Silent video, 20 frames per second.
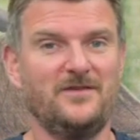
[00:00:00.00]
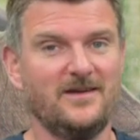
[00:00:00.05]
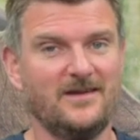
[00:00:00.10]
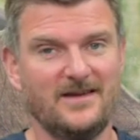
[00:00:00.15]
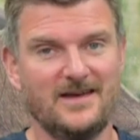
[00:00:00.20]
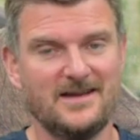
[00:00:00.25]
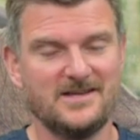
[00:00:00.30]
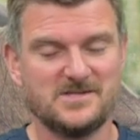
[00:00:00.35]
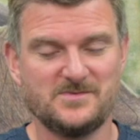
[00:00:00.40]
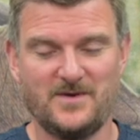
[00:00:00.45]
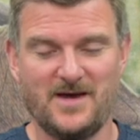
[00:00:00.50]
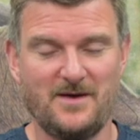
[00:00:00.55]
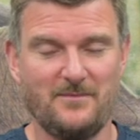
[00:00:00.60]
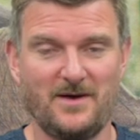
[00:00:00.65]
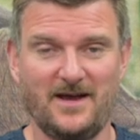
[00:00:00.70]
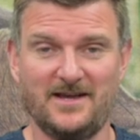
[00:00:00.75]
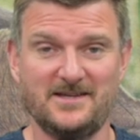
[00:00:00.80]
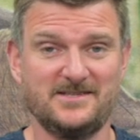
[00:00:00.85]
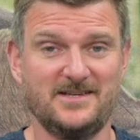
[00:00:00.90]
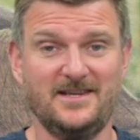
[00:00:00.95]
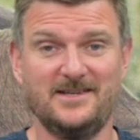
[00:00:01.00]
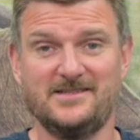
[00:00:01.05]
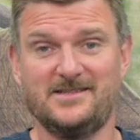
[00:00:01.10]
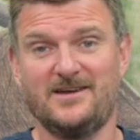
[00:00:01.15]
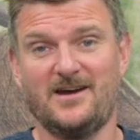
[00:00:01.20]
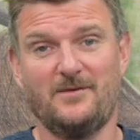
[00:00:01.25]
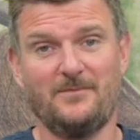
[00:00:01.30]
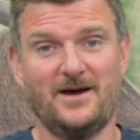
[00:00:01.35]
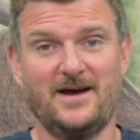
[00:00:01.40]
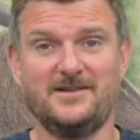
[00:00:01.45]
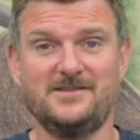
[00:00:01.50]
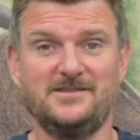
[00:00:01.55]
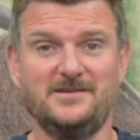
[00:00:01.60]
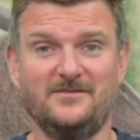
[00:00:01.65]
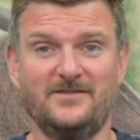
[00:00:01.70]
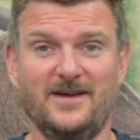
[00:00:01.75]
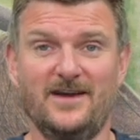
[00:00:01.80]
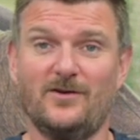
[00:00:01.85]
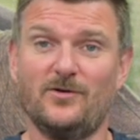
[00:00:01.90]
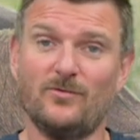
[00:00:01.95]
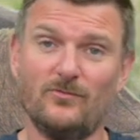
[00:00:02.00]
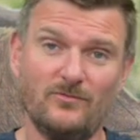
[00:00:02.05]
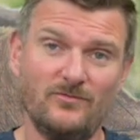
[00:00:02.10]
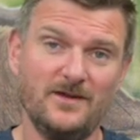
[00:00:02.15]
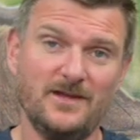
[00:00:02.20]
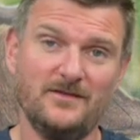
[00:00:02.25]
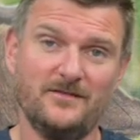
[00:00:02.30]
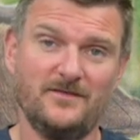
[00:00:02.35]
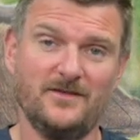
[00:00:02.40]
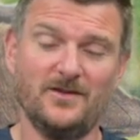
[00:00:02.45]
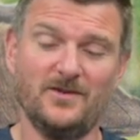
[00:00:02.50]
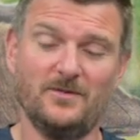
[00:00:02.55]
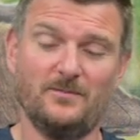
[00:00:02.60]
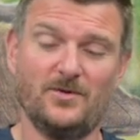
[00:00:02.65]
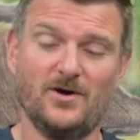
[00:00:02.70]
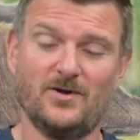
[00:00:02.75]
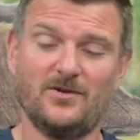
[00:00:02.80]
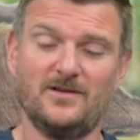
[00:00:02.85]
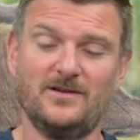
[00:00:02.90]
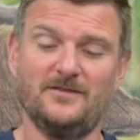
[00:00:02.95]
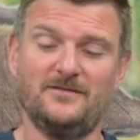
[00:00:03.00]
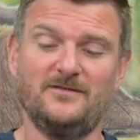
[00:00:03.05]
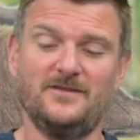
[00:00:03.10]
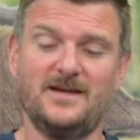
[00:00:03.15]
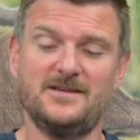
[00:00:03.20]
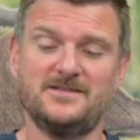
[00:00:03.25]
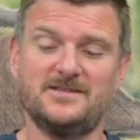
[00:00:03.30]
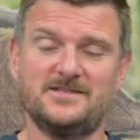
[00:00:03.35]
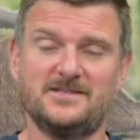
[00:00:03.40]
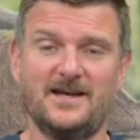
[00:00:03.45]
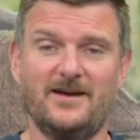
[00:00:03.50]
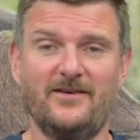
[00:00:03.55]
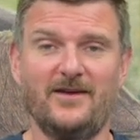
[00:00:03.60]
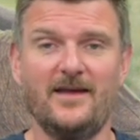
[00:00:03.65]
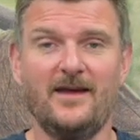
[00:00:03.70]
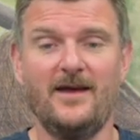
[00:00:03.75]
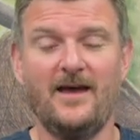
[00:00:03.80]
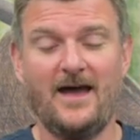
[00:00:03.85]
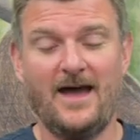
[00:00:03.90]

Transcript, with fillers: You can get spare magazines, go back to your vehicle, refill the bottle if necessary.